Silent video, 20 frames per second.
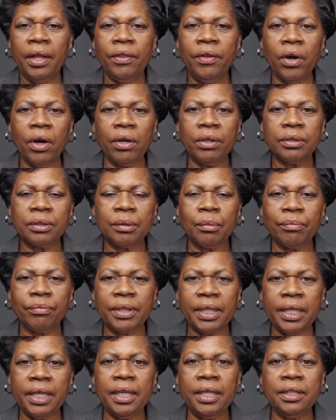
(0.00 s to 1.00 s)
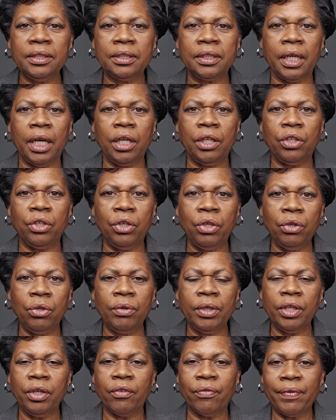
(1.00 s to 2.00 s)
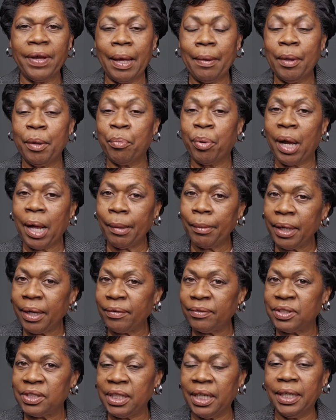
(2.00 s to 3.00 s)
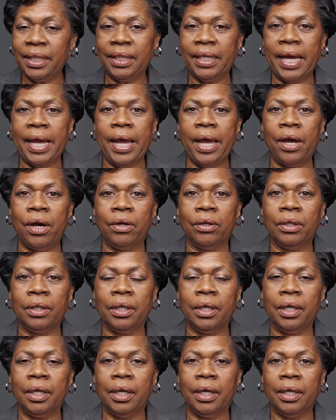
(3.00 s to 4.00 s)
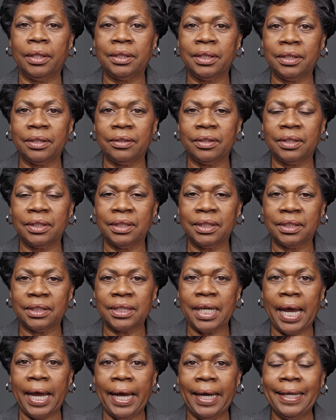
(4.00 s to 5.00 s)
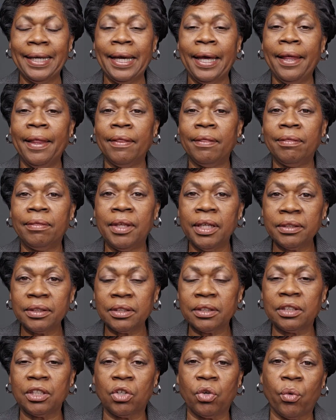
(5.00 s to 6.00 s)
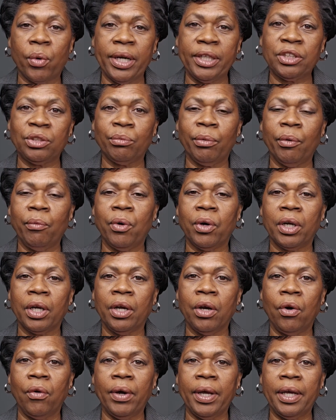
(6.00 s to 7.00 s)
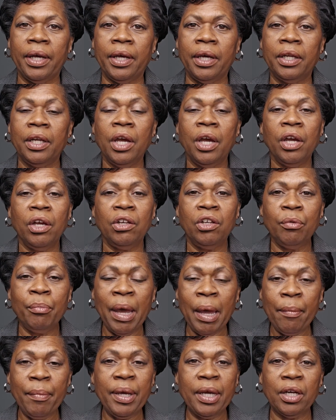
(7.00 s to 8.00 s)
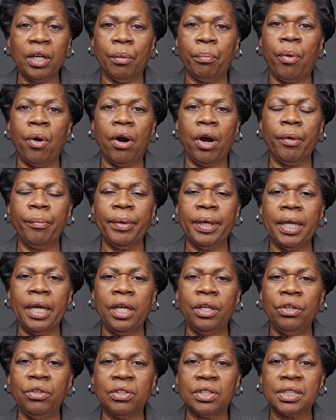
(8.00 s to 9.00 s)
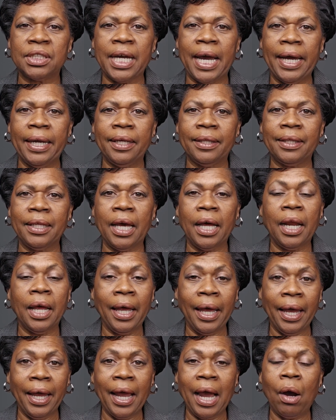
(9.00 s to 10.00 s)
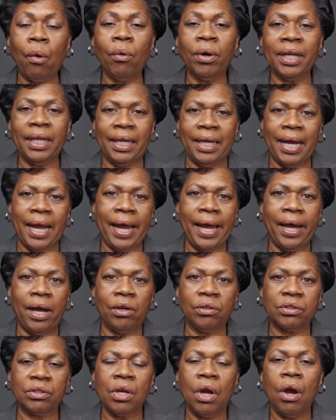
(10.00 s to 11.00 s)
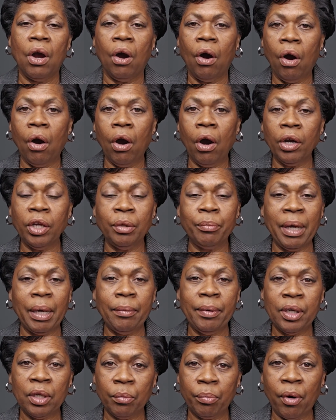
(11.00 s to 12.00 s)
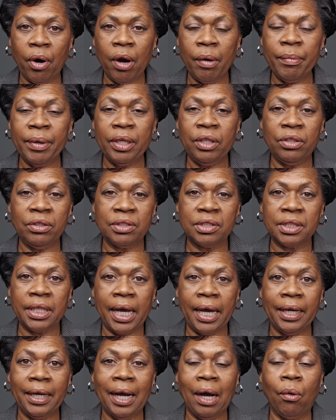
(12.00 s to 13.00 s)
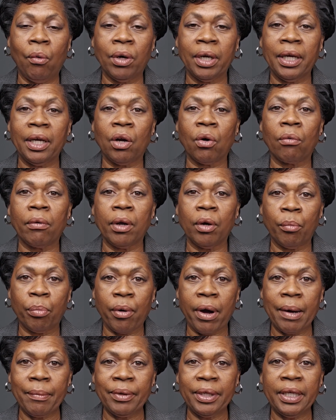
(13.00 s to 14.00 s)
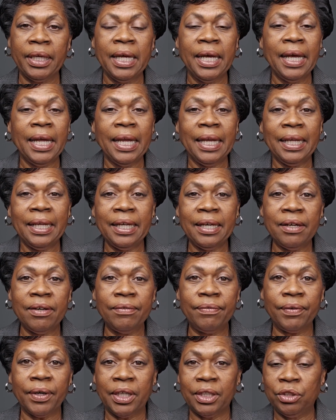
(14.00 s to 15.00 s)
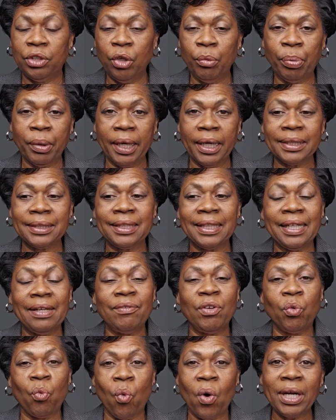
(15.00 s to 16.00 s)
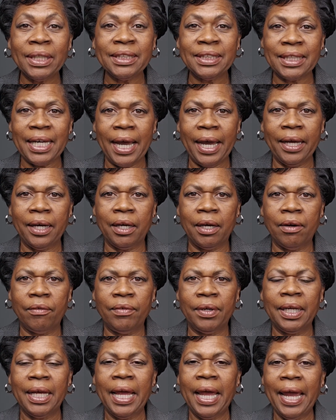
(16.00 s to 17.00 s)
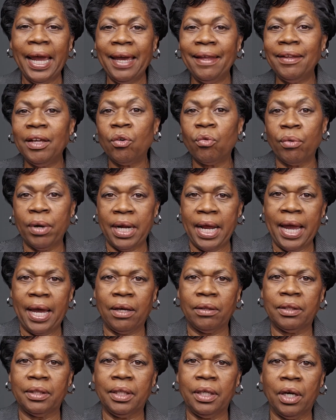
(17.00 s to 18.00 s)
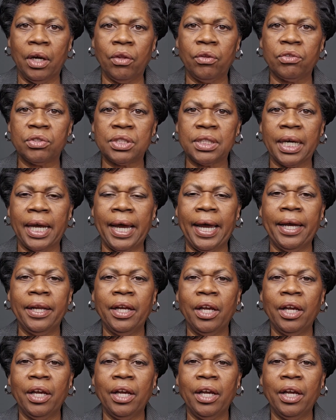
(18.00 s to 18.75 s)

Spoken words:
There are some things that you and your family probably have set down to decide this is the direction we want to go in. You may be in an apartment and you decided that, hey, I want to get a house. Or you may be in an apartment and you decided I want to get a rental property, live a duplex, live in one side of it, and then rent out the other side.